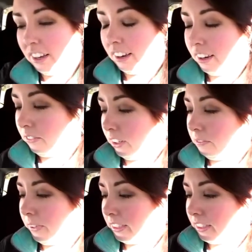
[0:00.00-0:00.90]
Um, we
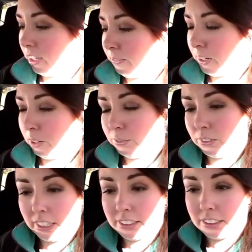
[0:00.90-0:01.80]
picked it up a couple
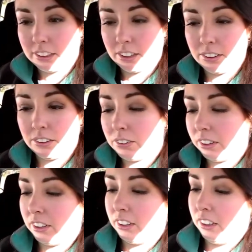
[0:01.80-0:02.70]
days ago.
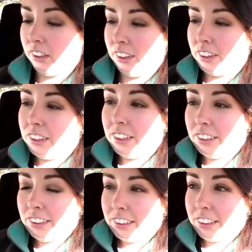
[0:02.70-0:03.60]

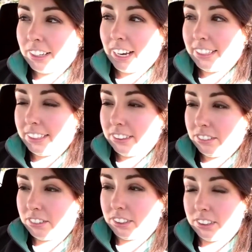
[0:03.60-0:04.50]
The guy
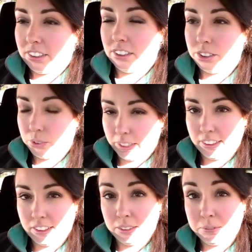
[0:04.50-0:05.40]
didn't really do
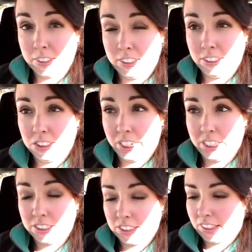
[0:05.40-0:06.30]
anything, but he
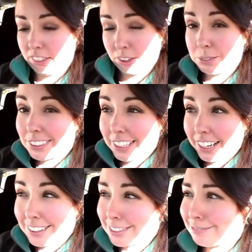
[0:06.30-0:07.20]
changed the
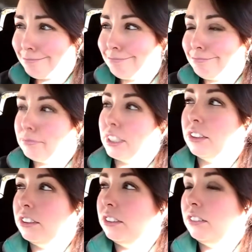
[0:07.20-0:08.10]
thermostat I
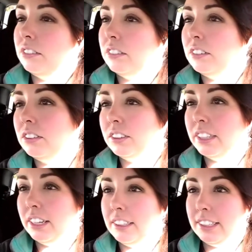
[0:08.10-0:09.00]
don't know what
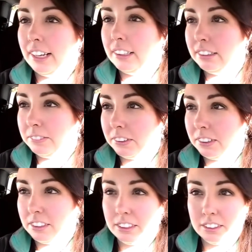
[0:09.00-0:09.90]
that entails,
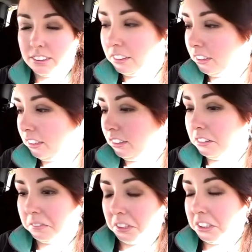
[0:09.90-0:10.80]
but he
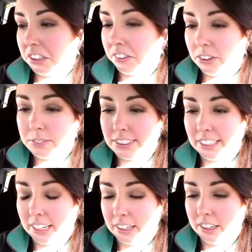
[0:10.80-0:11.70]
replaced the
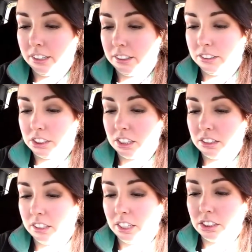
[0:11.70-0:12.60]
thermostat and
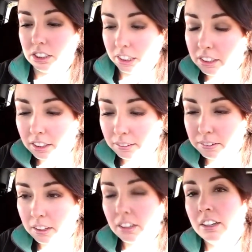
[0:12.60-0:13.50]
shut the engine light
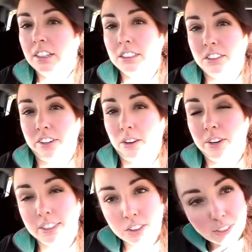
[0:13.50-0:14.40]
off. So now
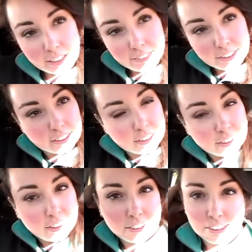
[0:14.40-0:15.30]
we have to drive it
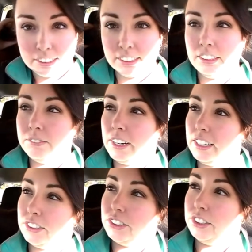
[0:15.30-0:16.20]
60
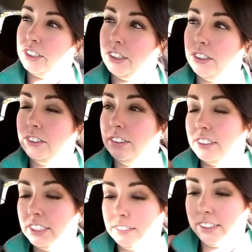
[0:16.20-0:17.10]
miles or so and
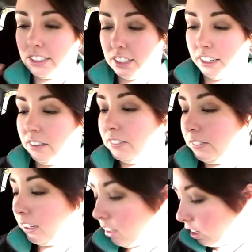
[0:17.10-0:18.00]
see if the engine light comes
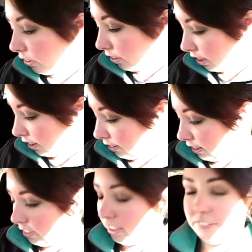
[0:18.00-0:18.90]
back on or not.
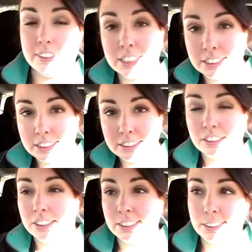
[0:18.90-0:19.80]
And if it doesn't,
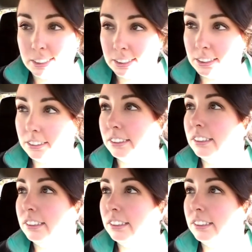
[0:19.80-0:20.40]
I'll get a sticker.